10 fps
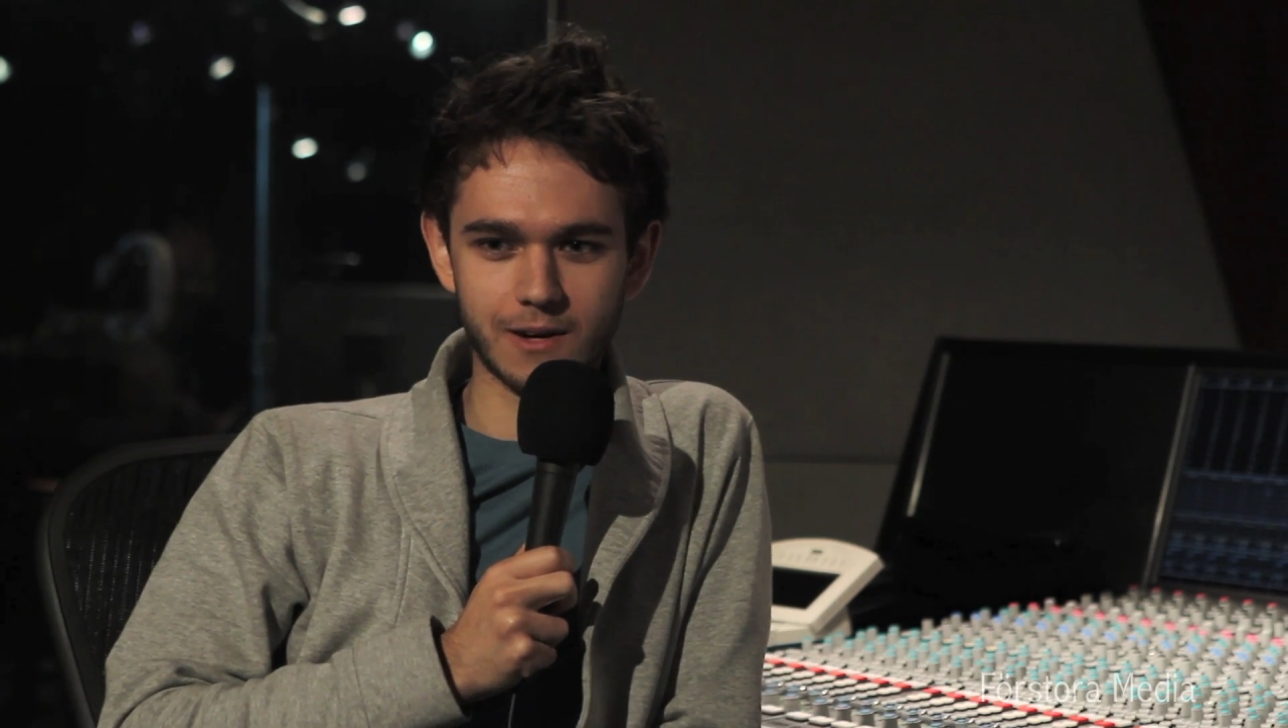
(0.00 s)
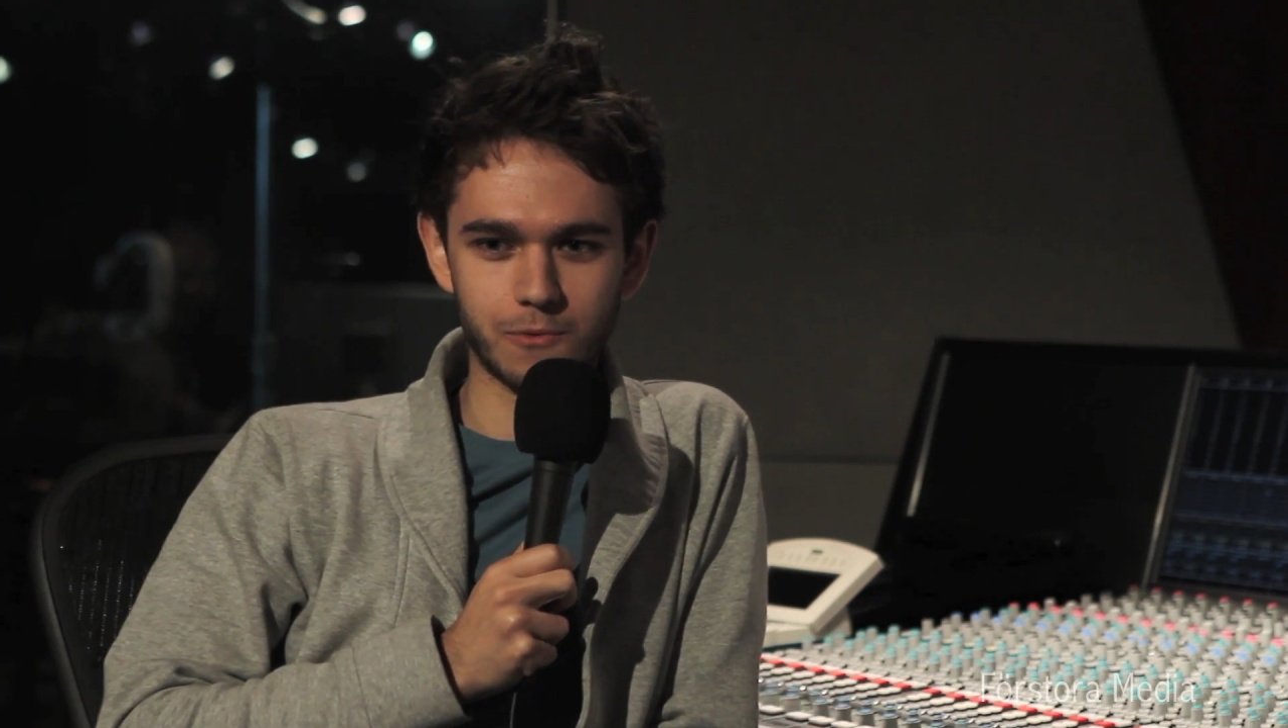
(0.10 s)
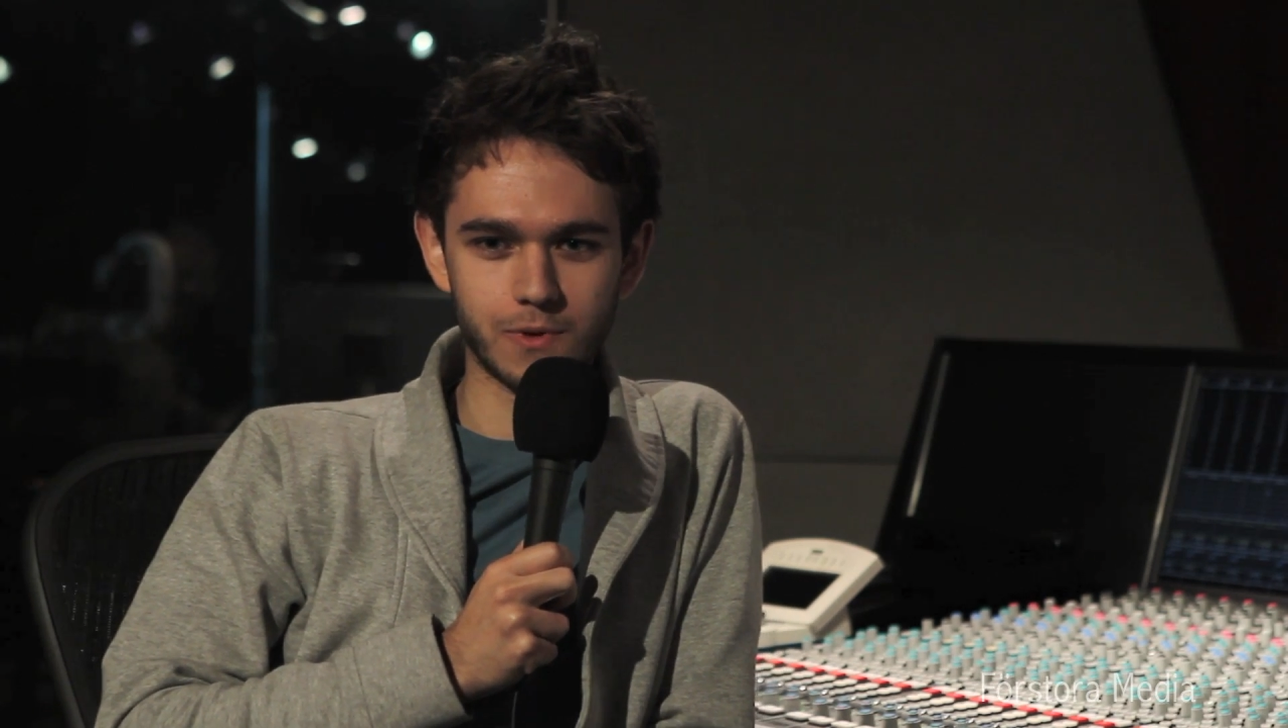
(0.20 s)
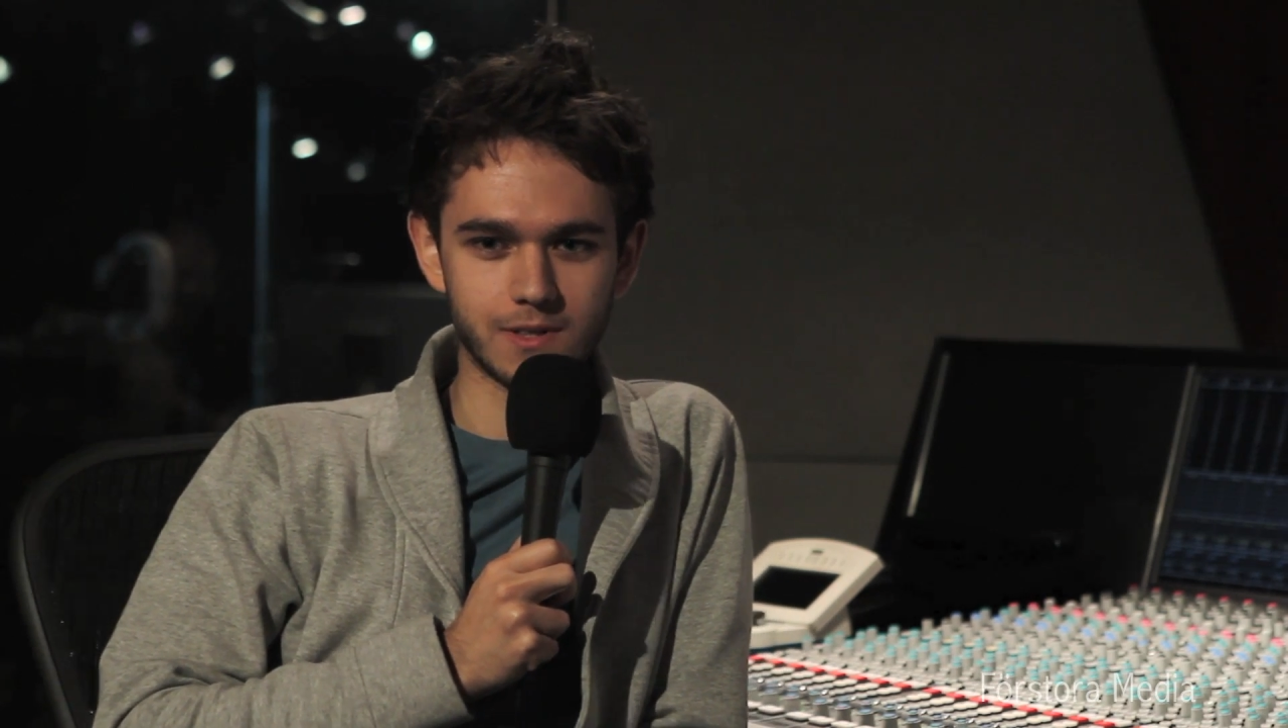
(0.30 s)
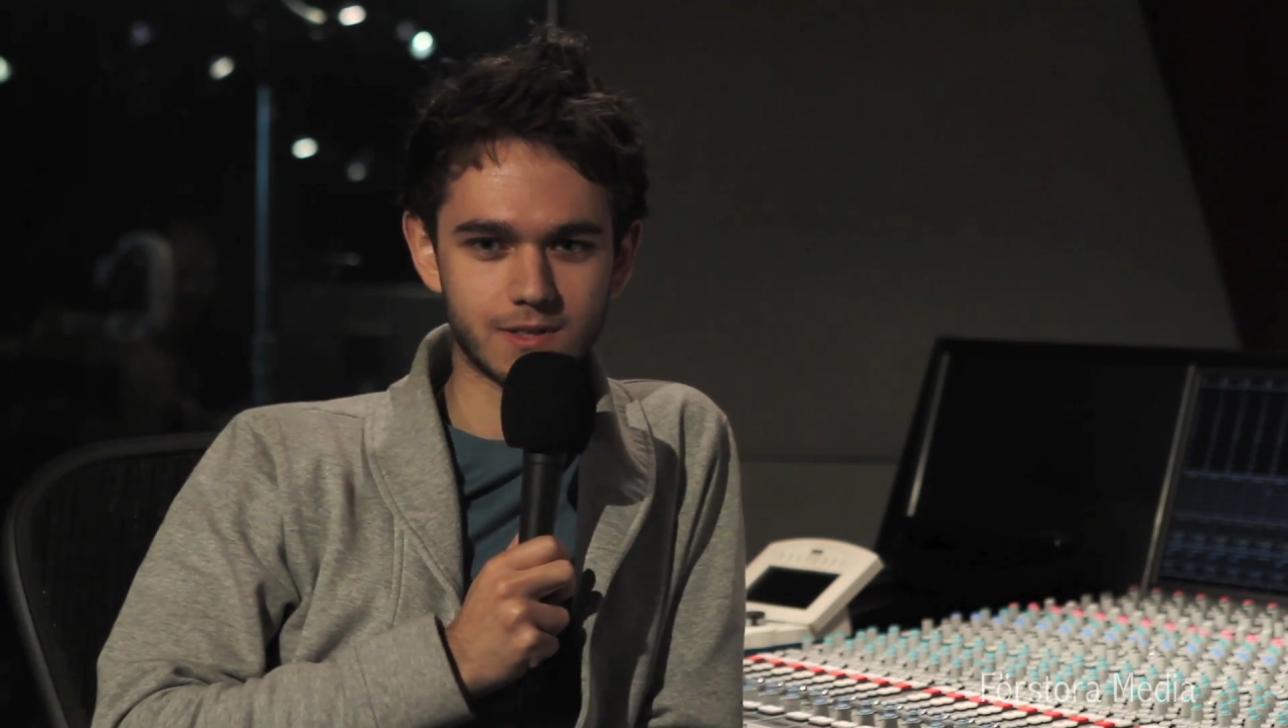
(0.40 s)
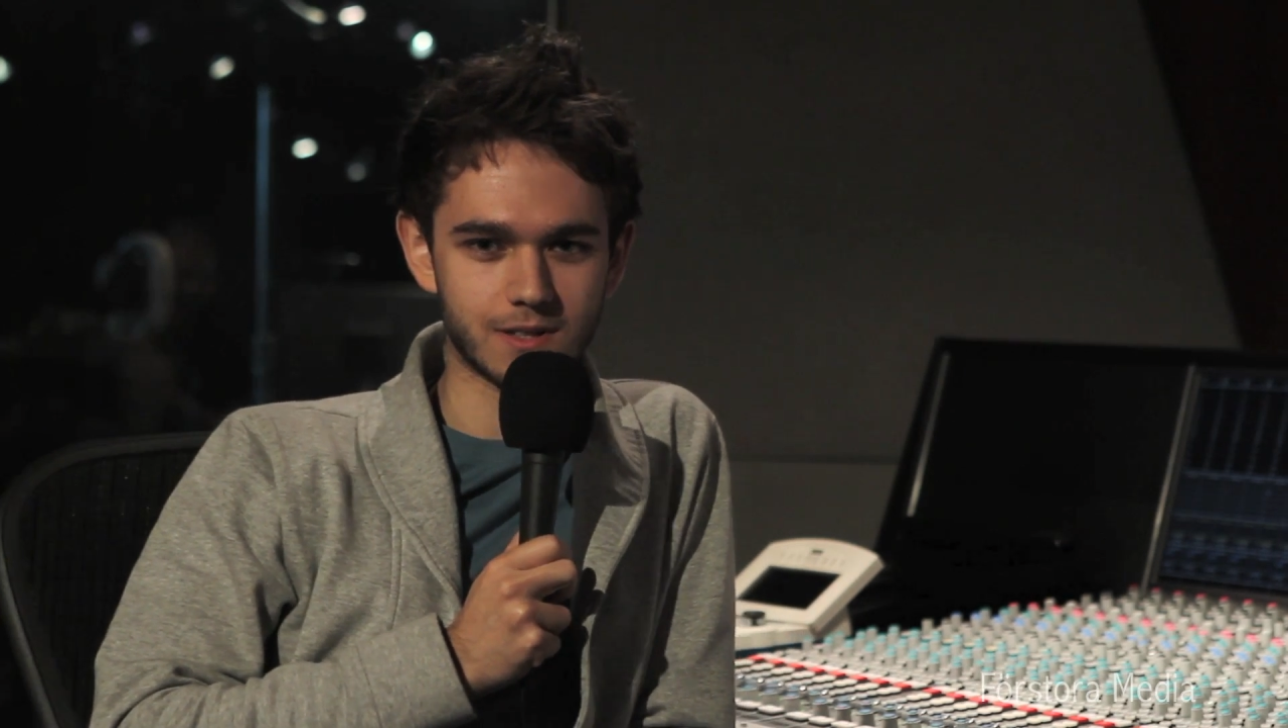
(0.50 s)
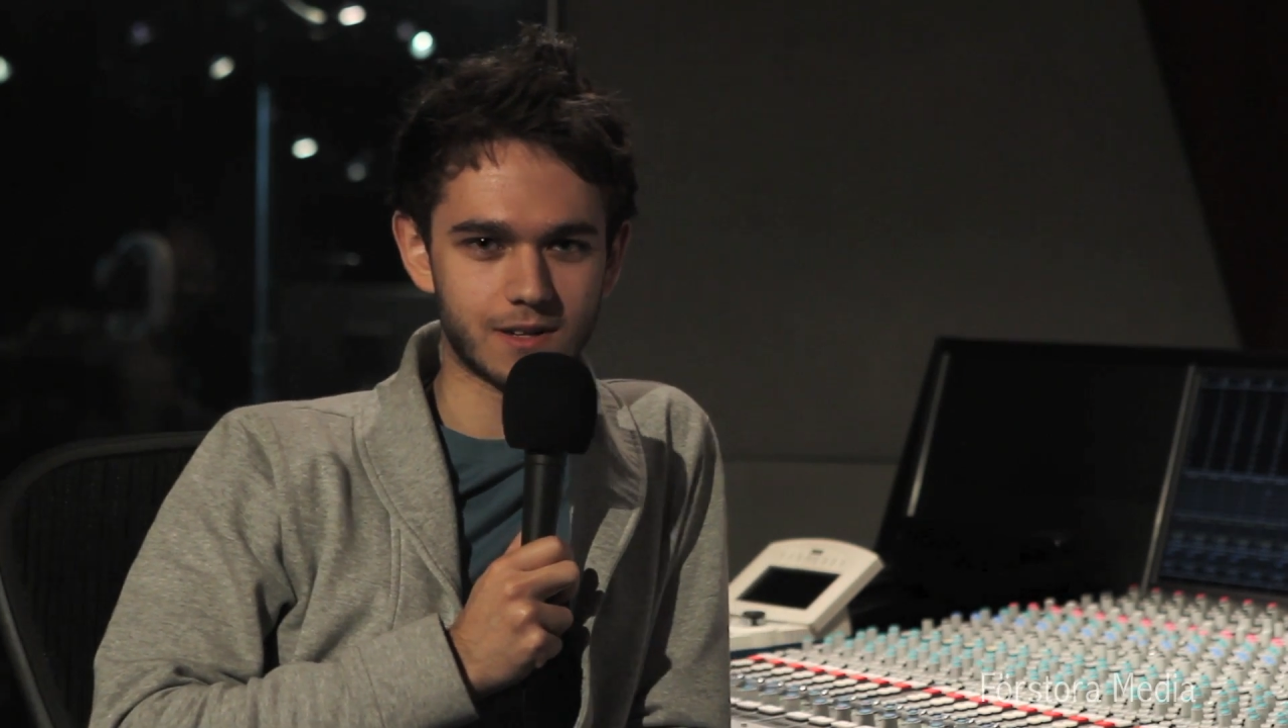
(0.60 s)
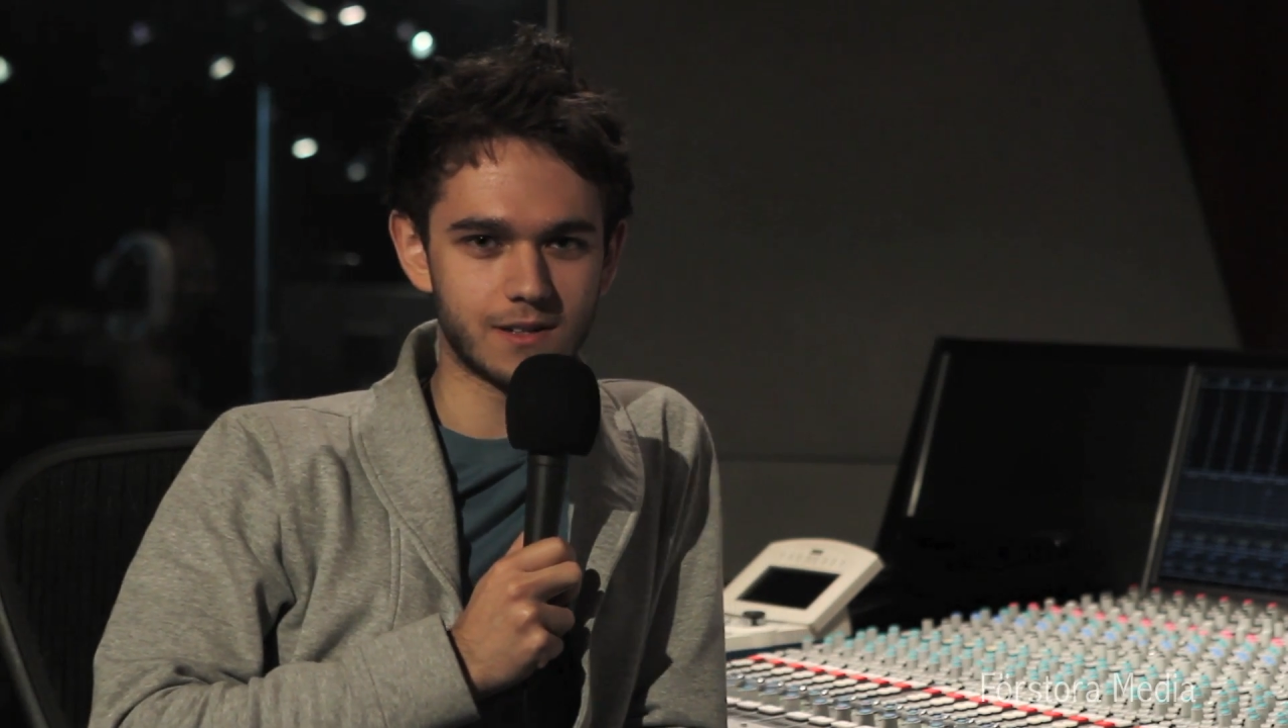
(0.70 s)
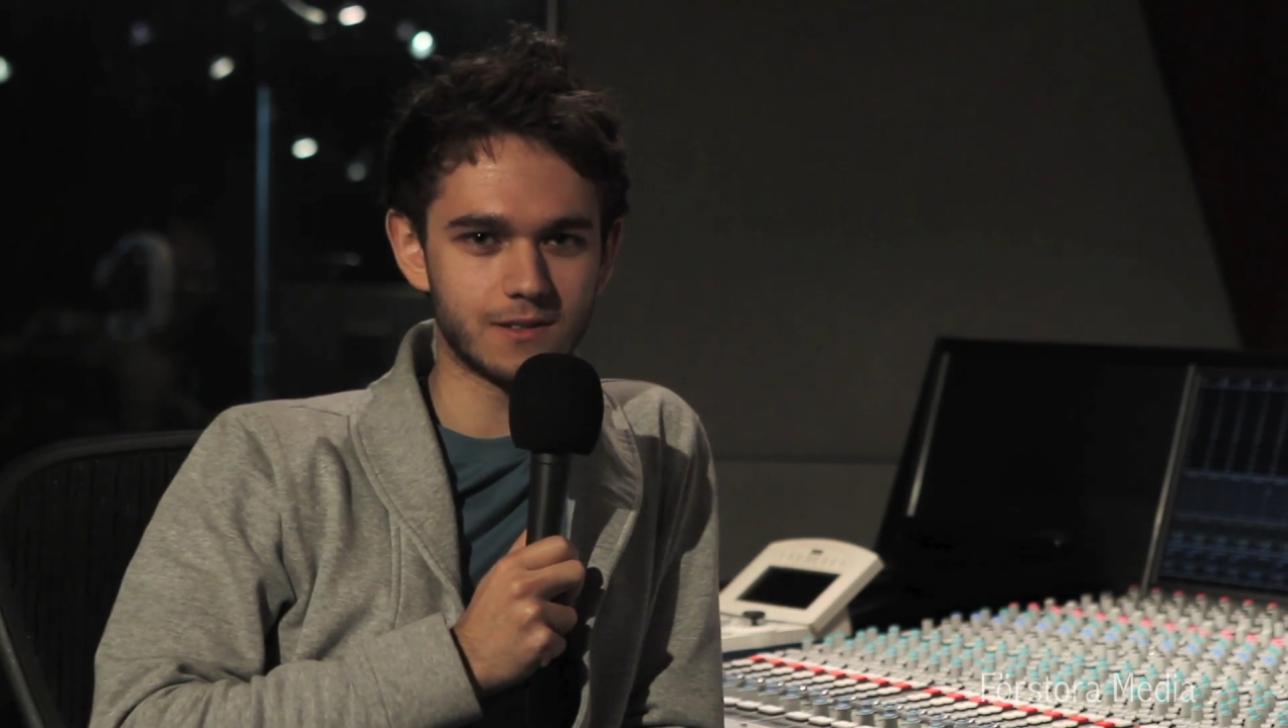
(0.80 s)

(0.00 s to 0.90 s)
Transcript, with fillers: I really started